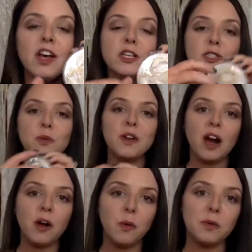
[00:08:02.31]
So
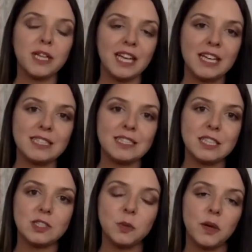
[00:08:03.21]
not only is
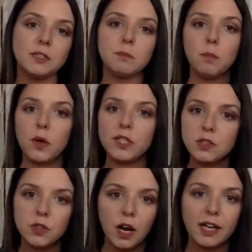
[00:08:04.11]
this going to
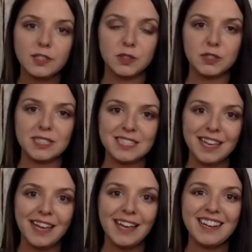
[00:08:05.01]
moisturize your
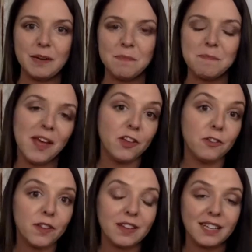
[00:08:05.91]
skin and make you
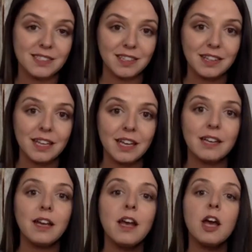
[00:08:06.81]
feel nice and clean,